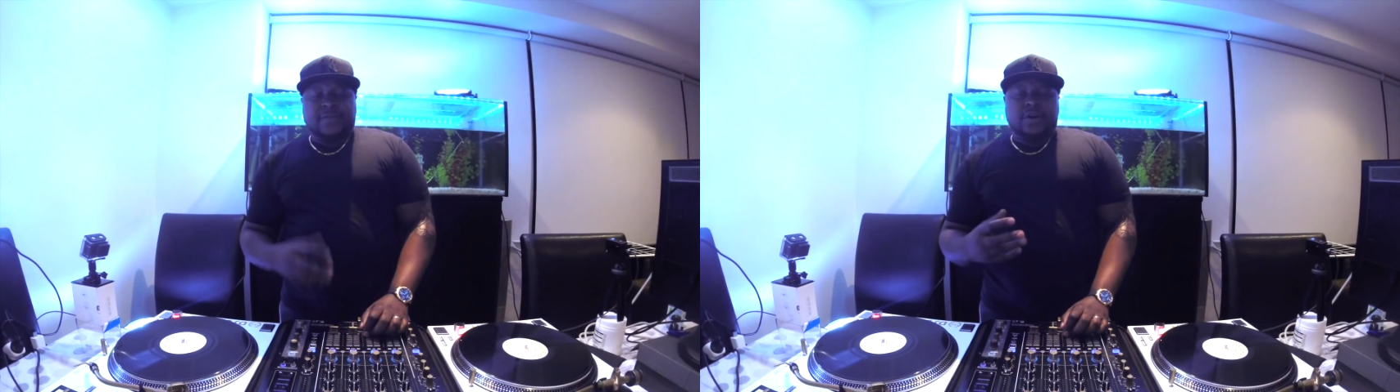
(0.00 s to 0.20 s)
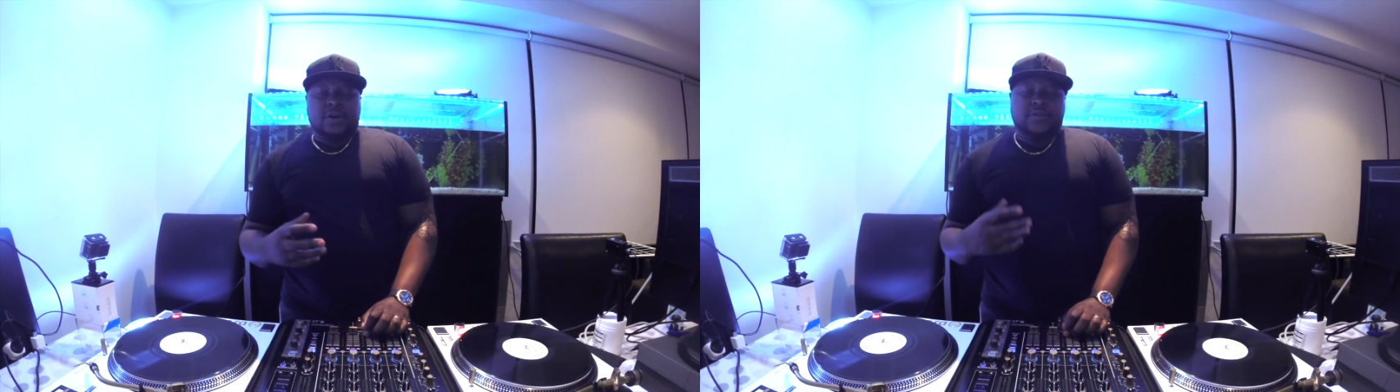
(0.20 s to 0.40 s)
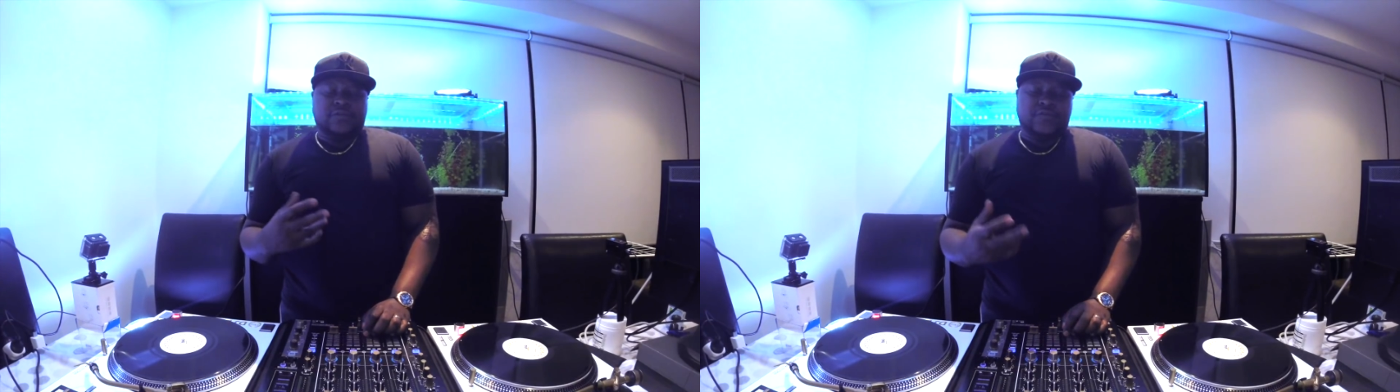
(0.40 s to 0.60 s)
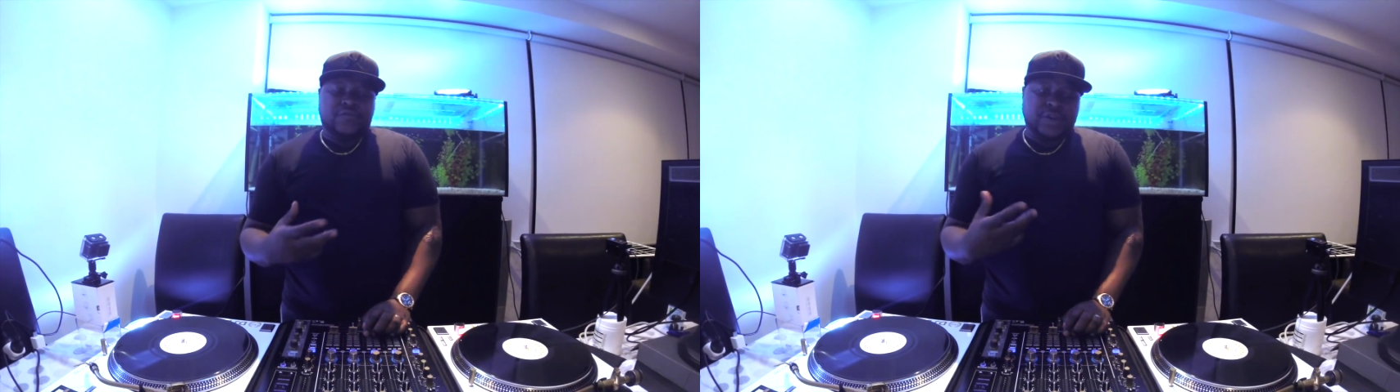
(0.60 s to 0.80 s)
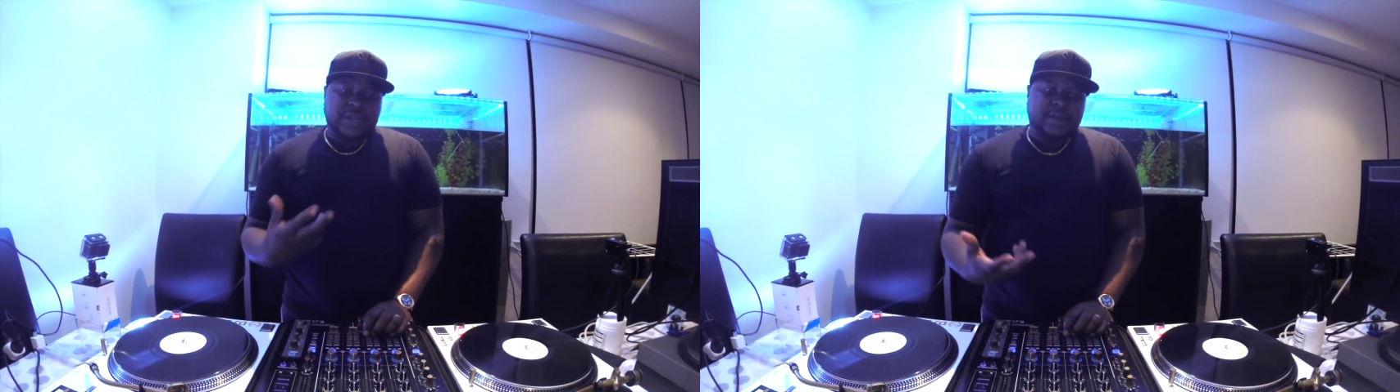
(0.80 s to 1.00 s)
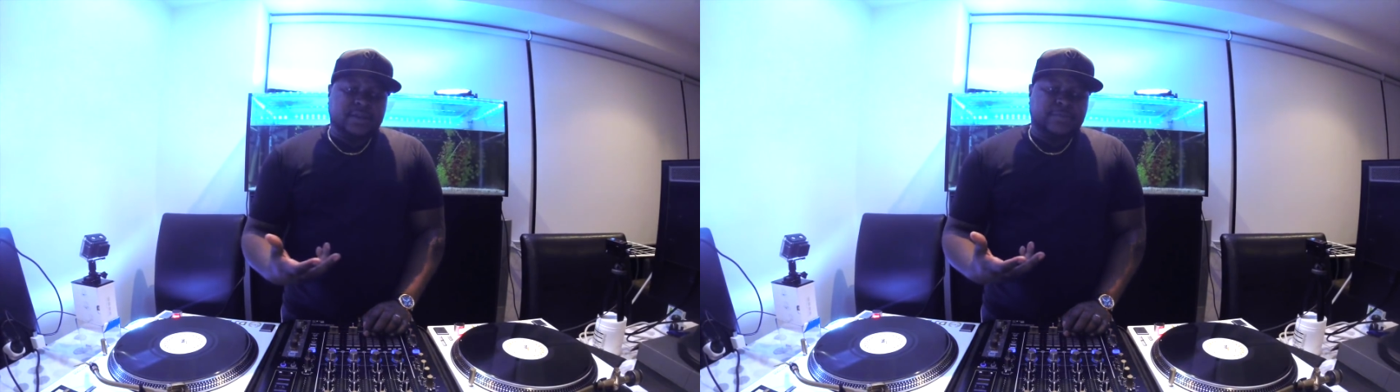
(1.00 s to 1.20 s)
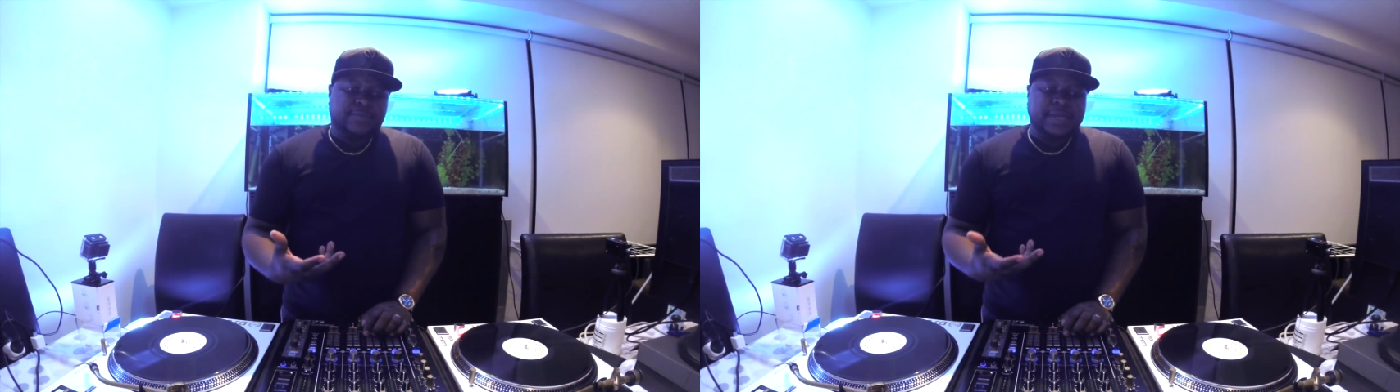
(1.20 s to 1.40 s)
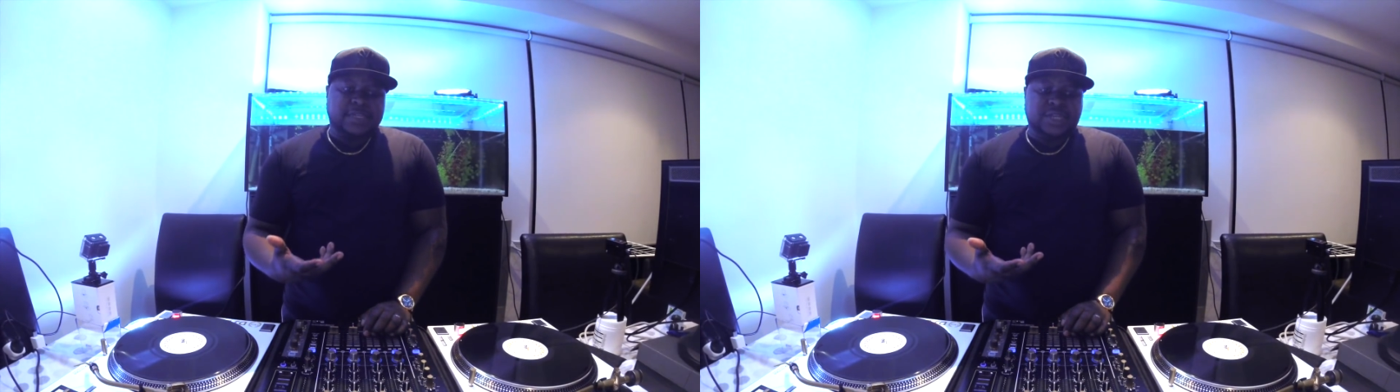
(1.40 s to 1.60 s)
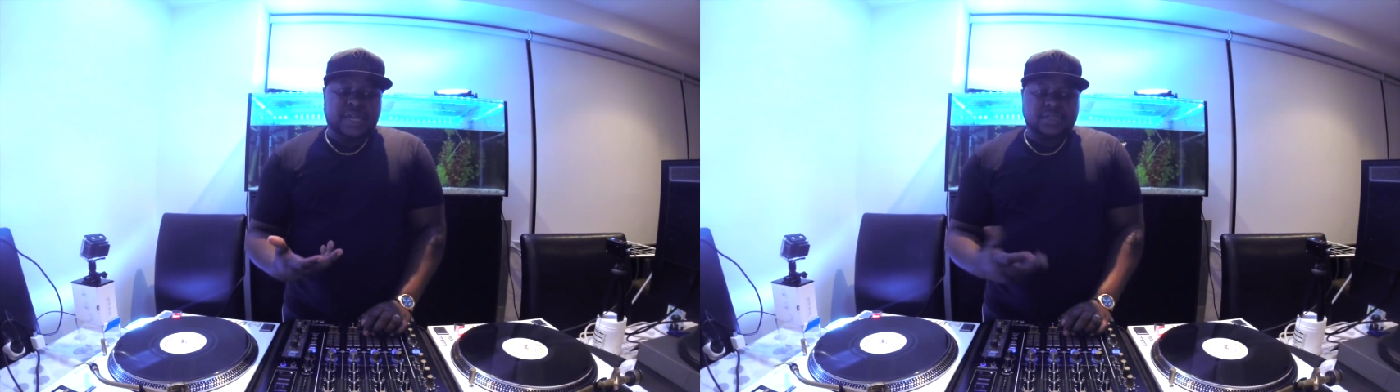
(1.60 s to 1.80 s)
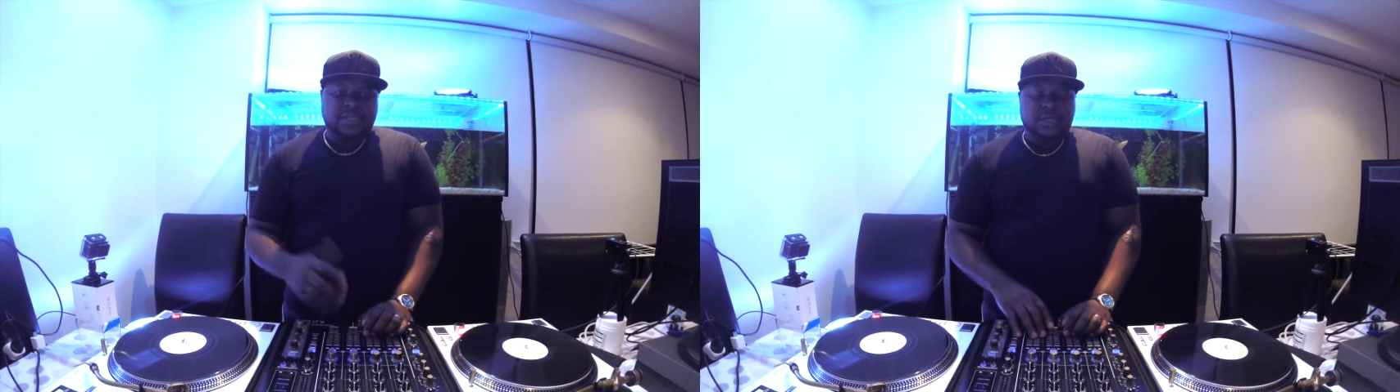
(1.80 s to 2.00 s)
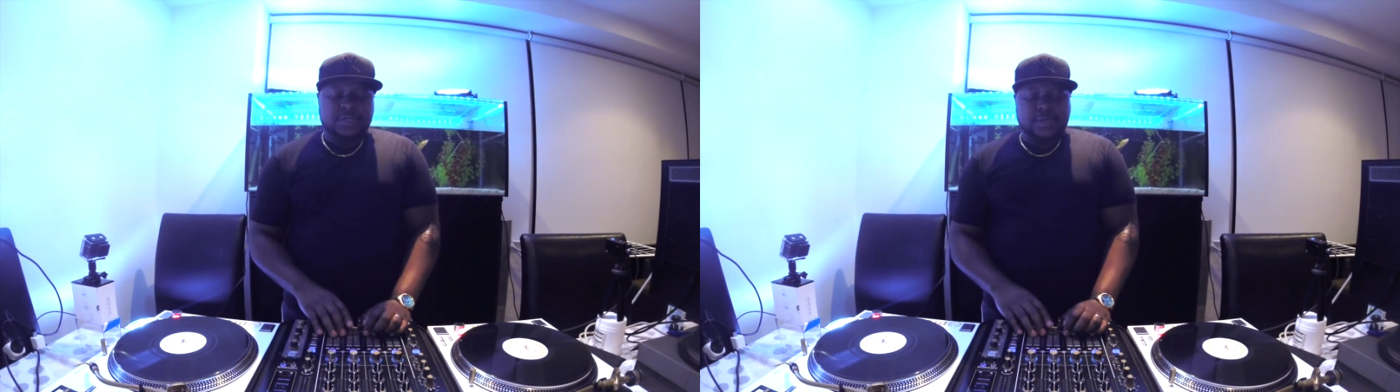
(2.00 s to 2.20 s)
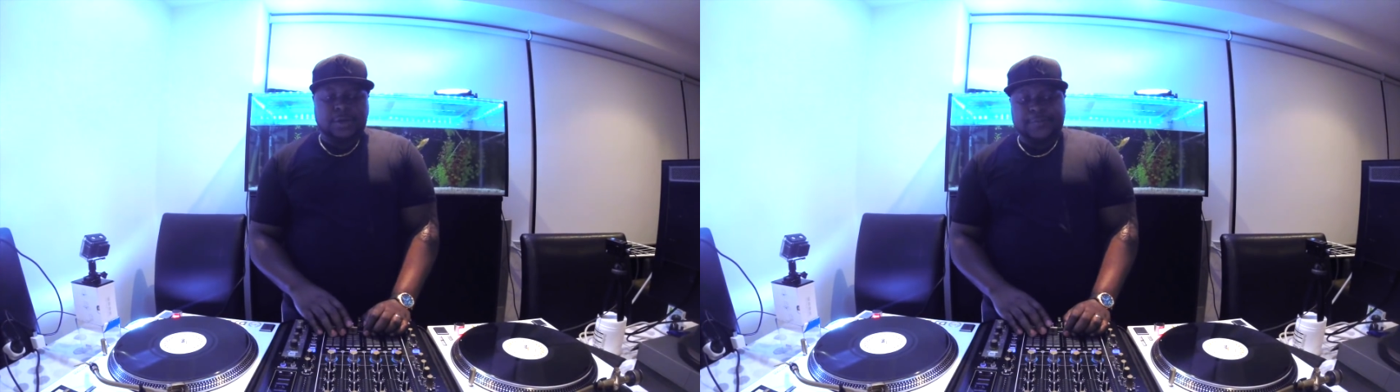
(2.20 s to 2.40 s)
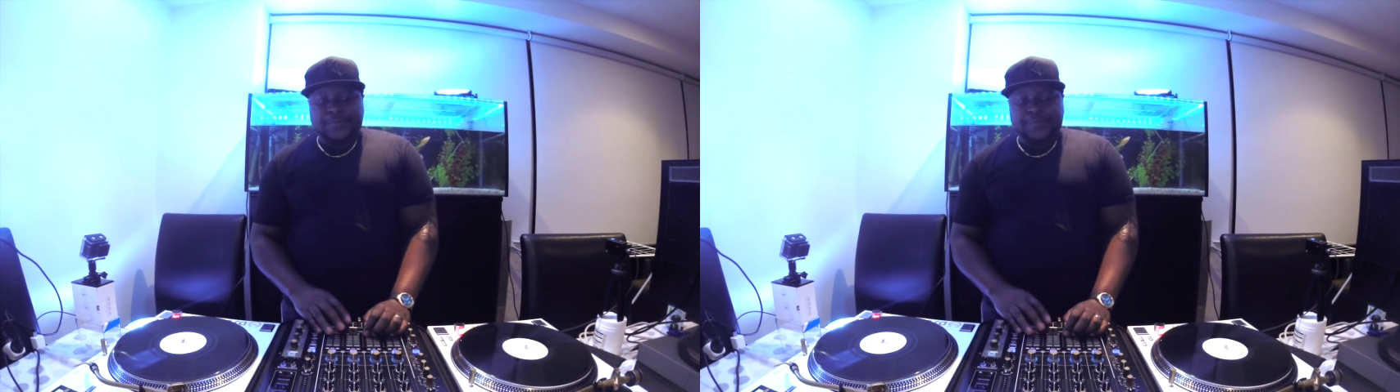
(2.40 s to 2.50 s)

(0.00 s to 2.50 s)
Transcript: got a real big change. So